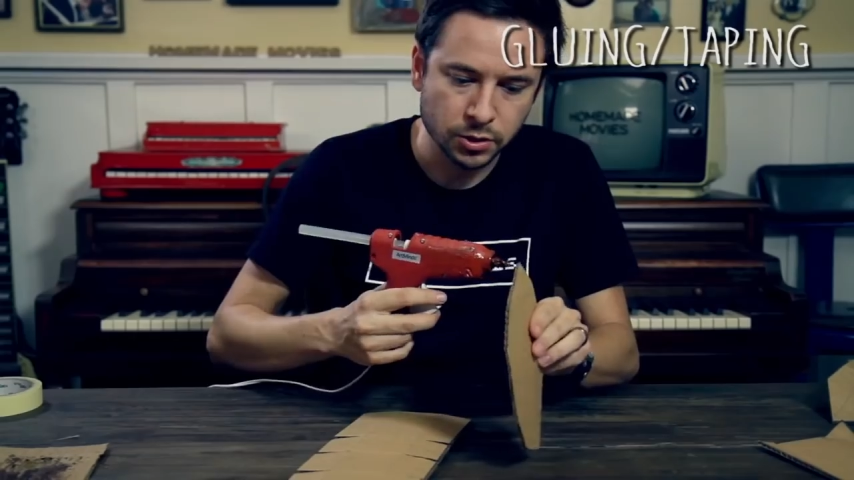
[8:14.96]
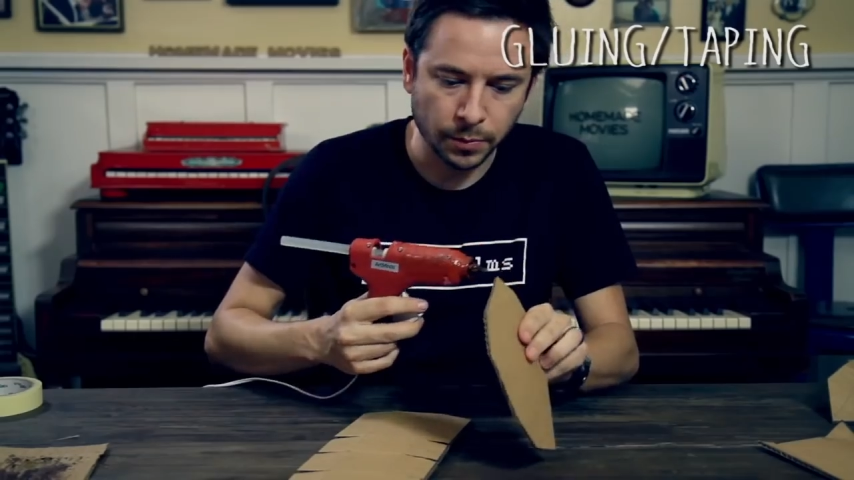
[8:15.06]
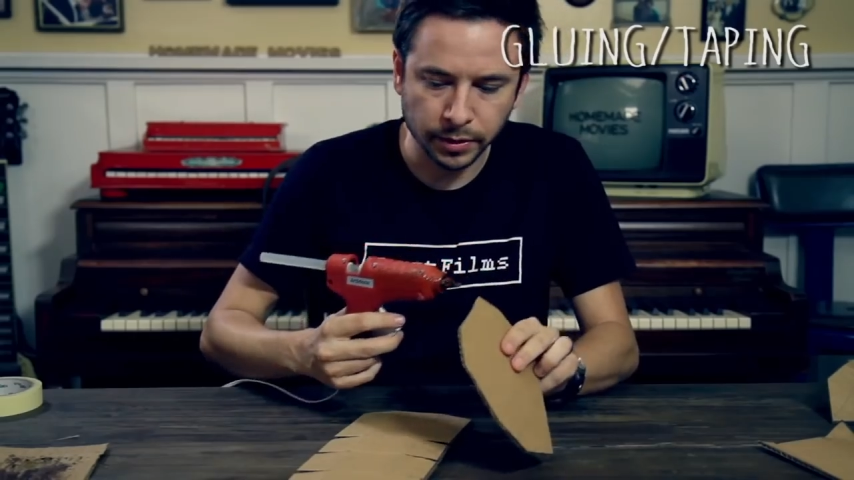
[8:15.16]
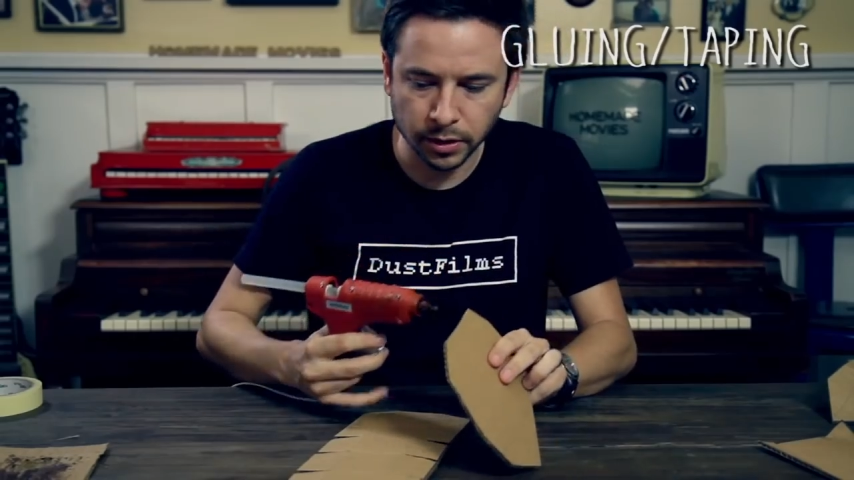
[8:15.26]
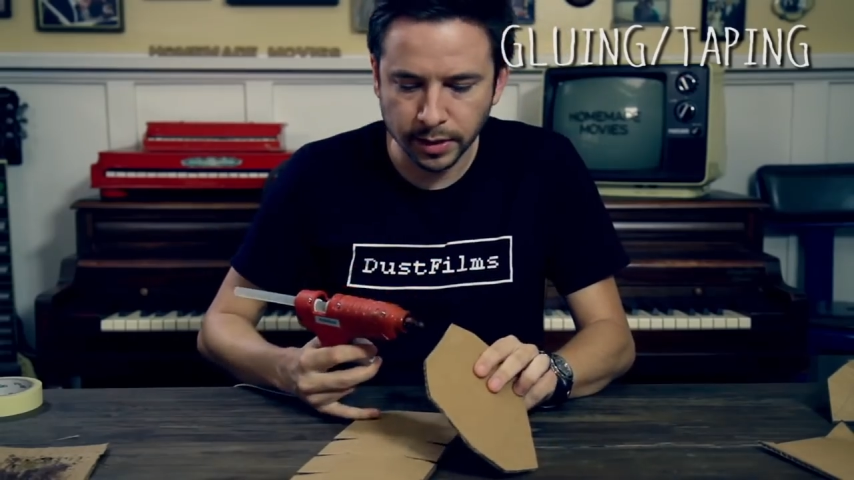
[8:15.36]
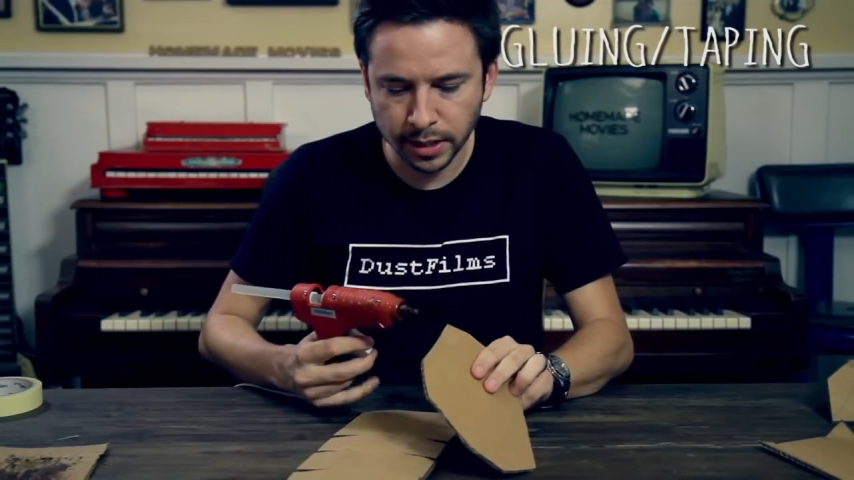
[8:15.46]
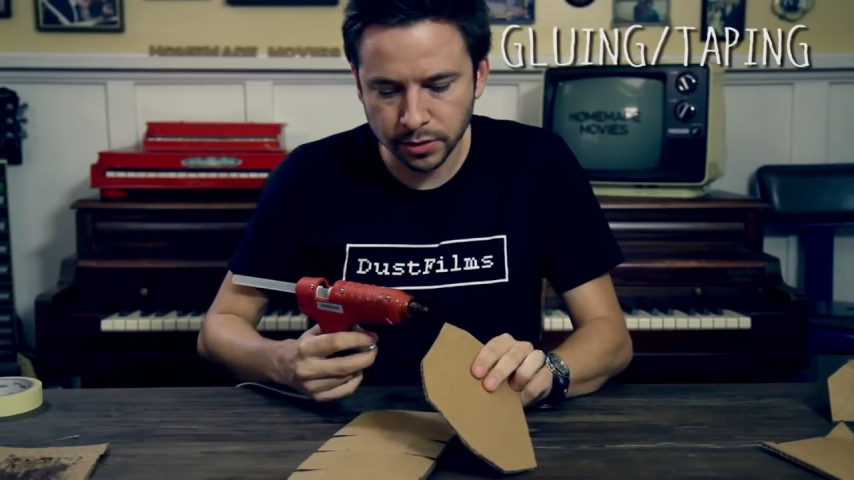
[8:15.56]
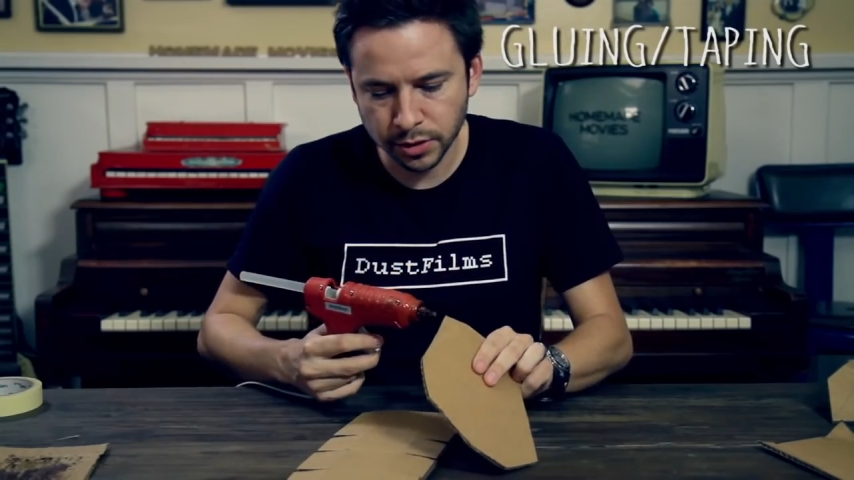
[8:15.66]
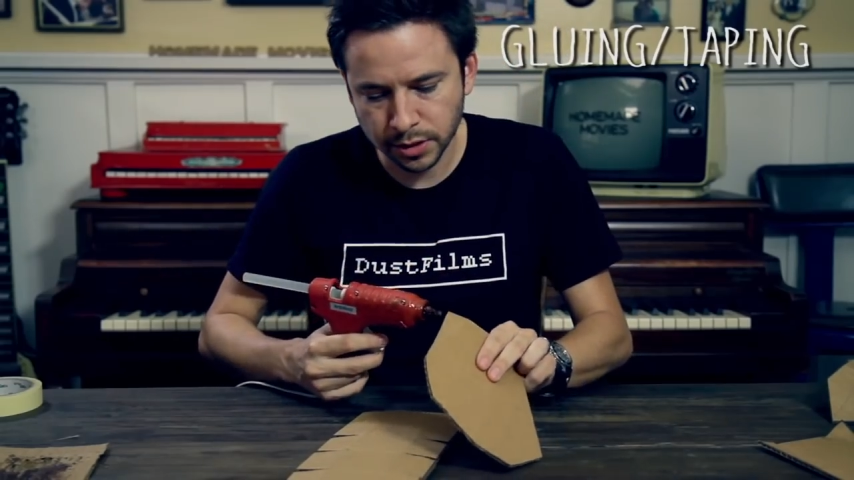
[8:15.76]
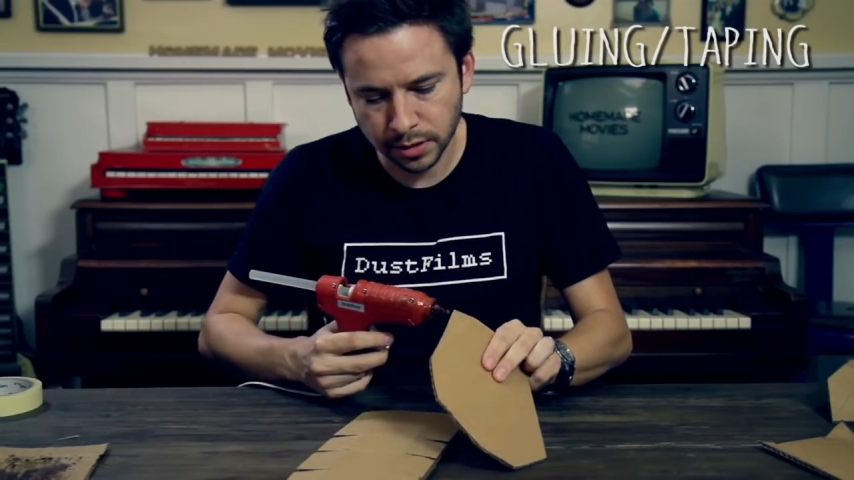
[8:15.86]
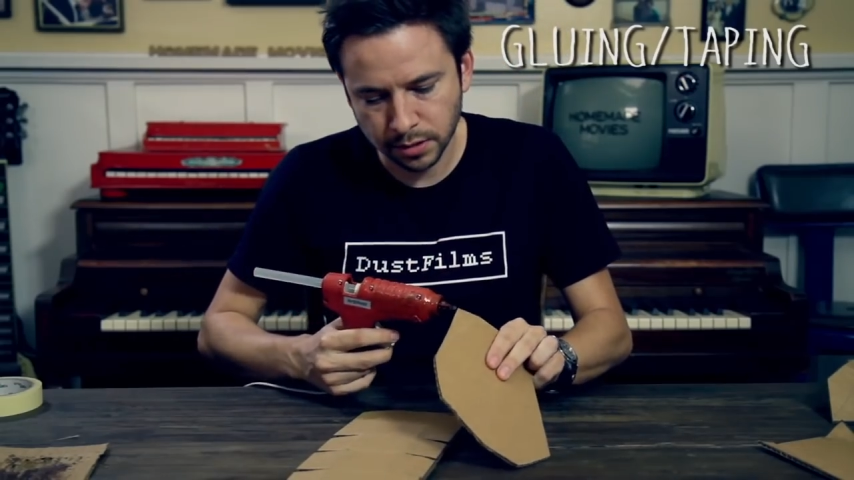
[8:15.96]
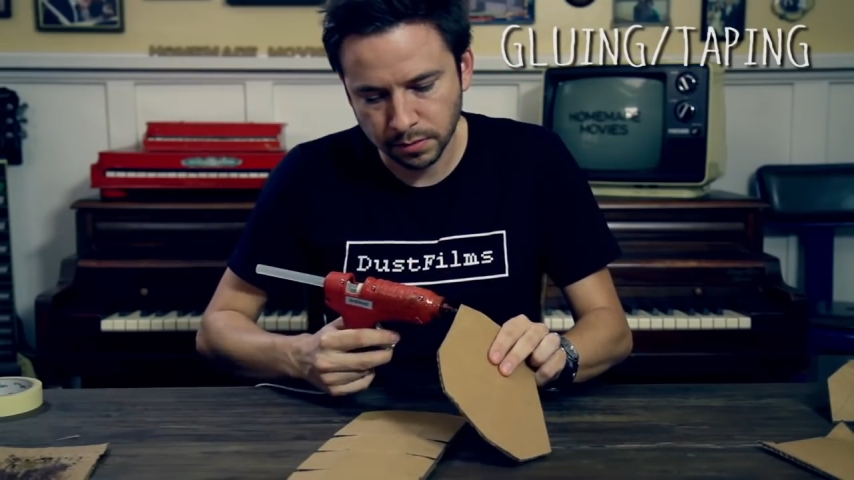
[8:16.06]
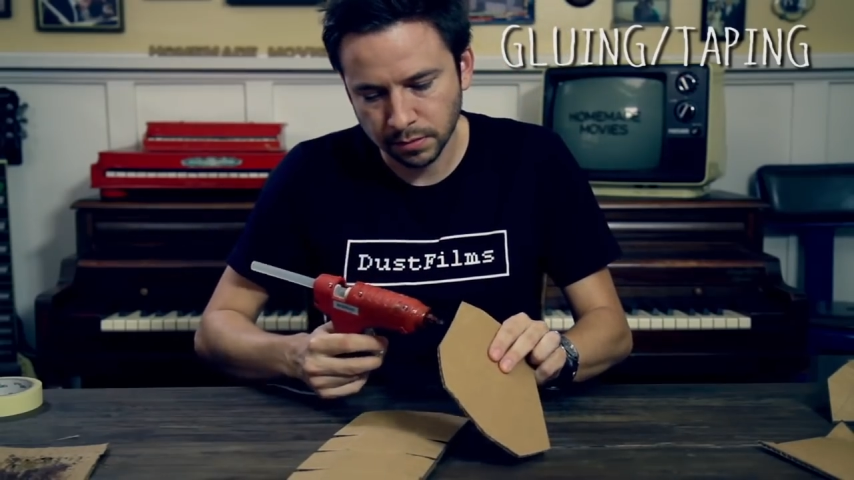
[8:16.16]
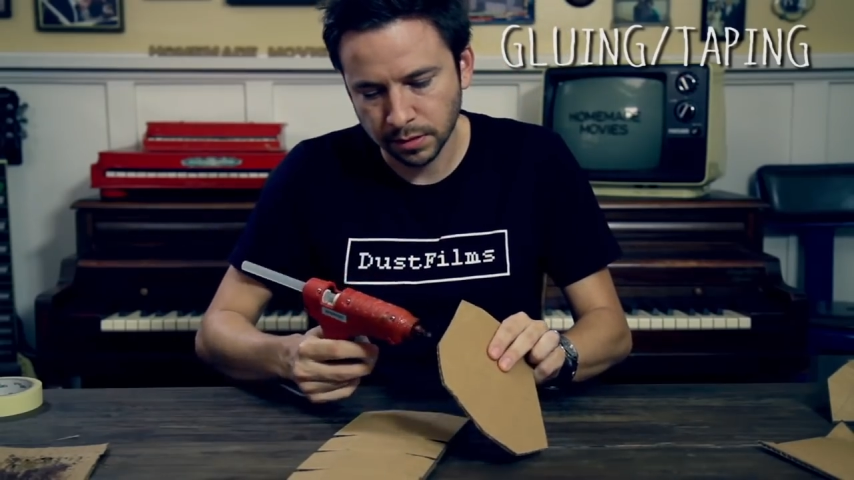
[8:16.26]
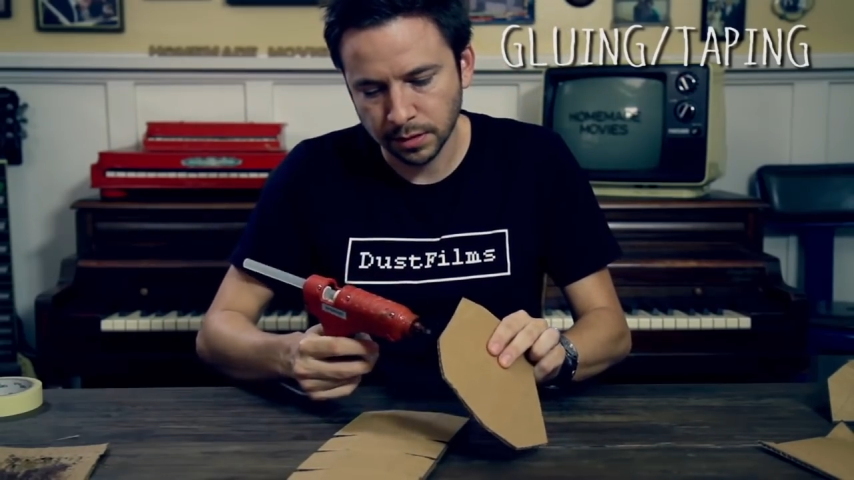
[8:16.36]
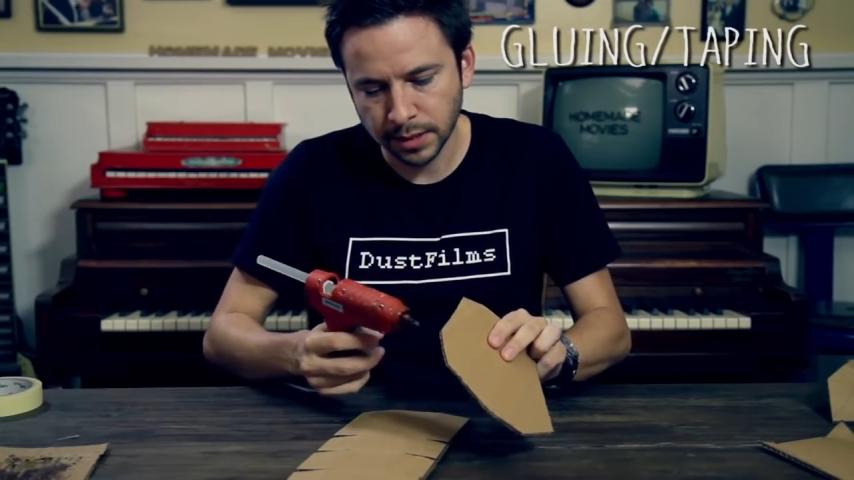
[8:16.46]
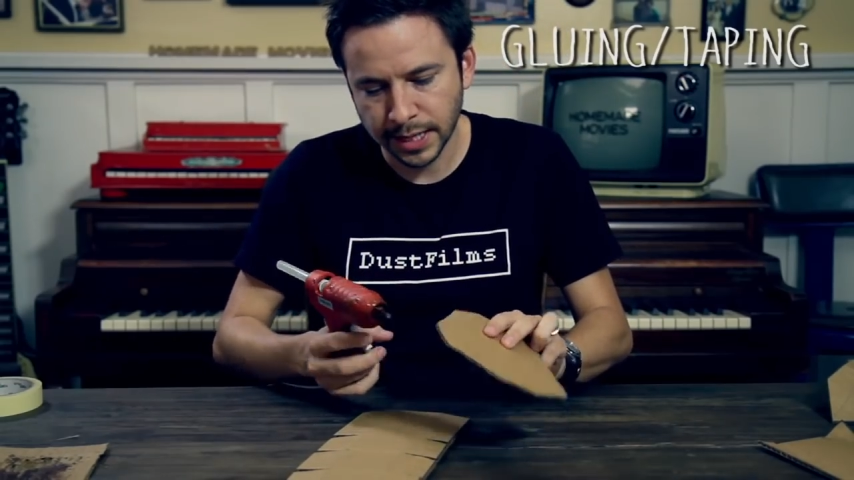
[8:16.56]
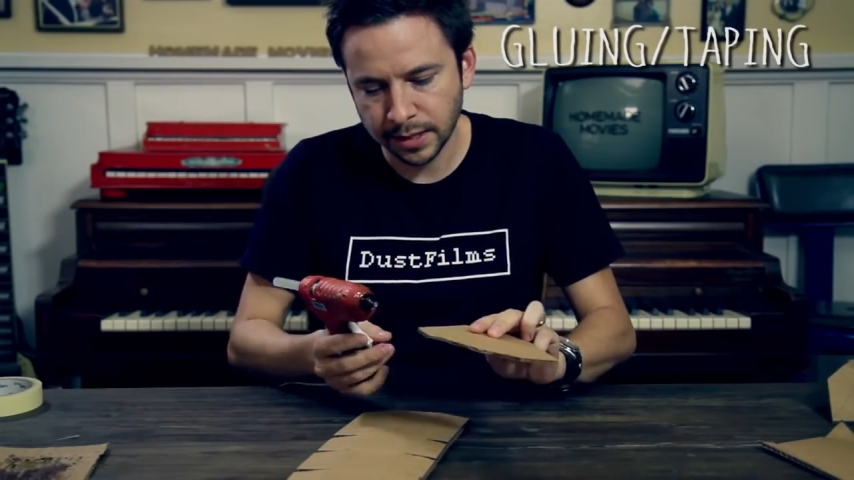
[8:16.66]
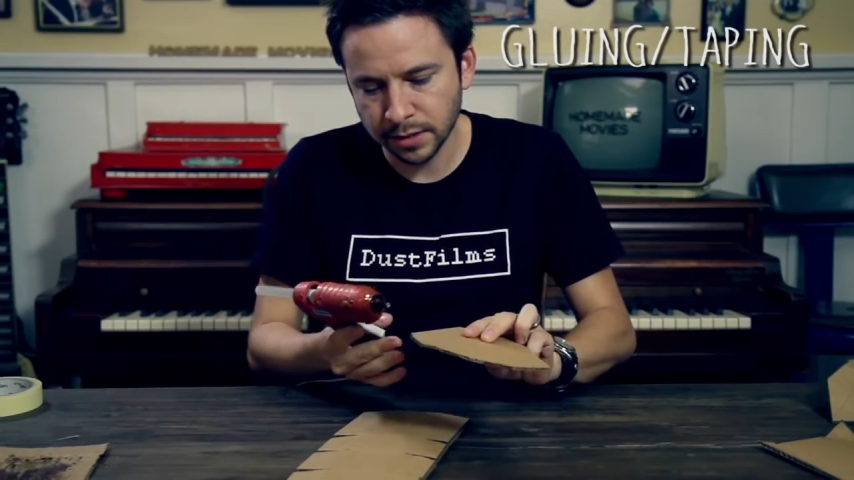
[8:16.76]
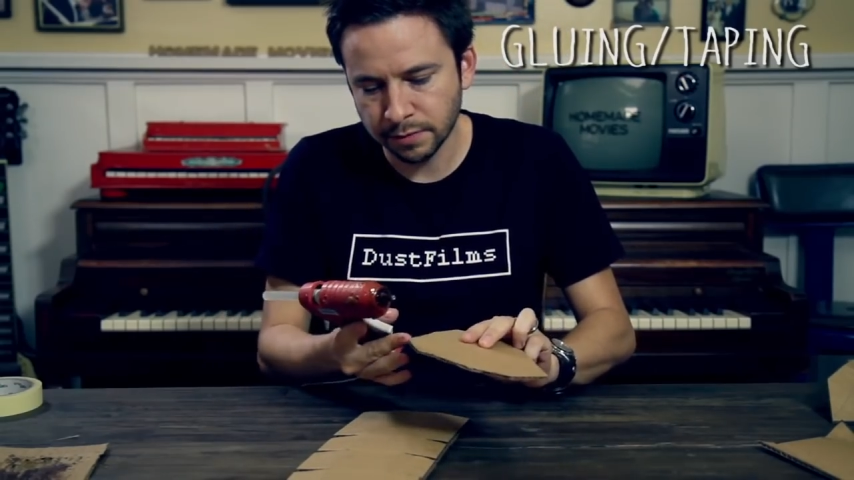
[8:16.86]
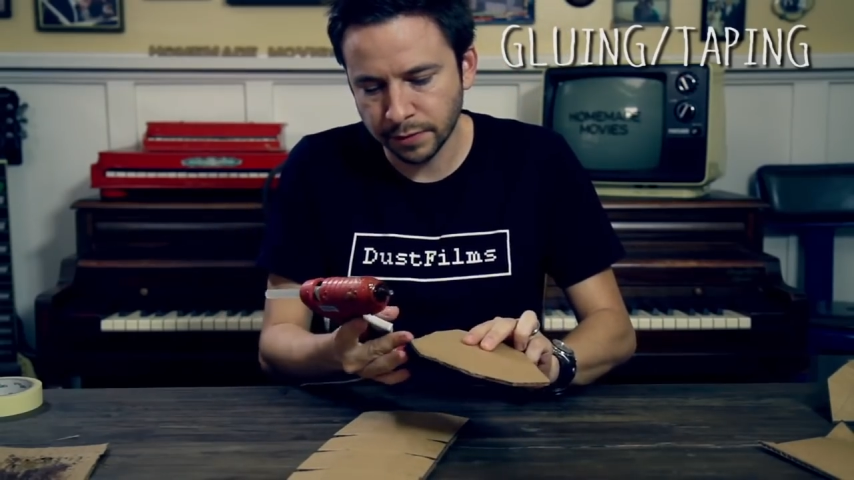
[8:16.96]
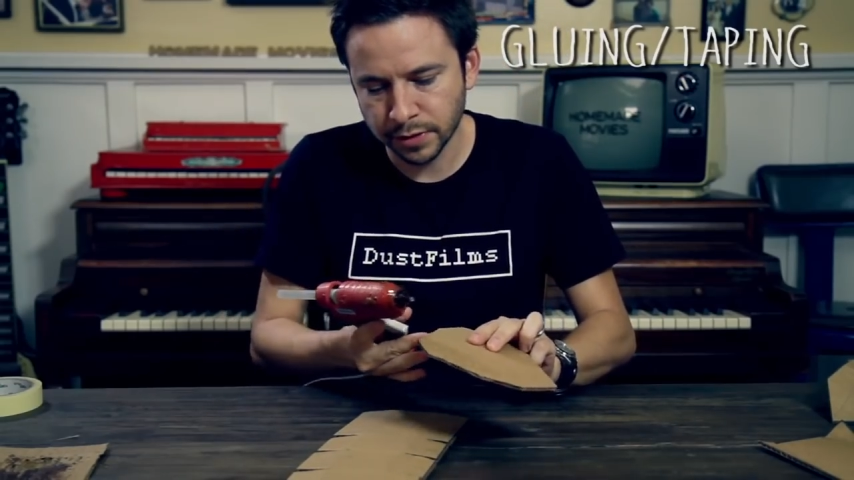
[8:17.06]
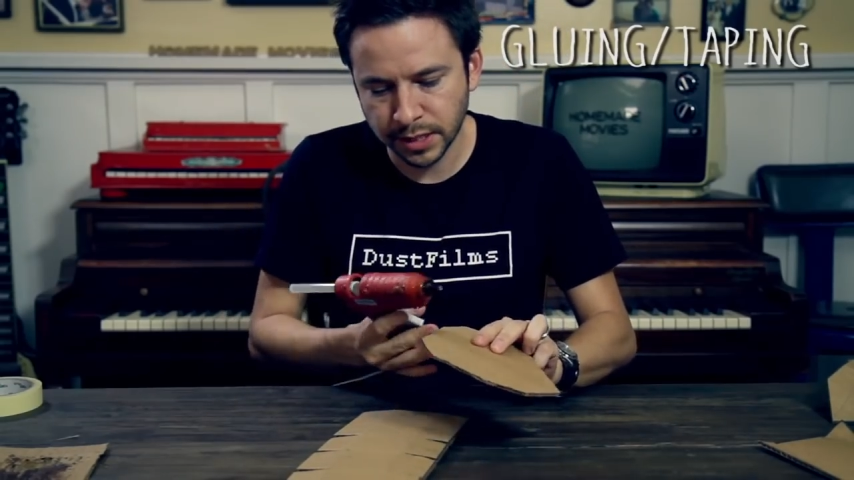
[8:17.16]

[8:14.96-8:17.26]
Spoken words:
So I'm gonna go ahead and just line this first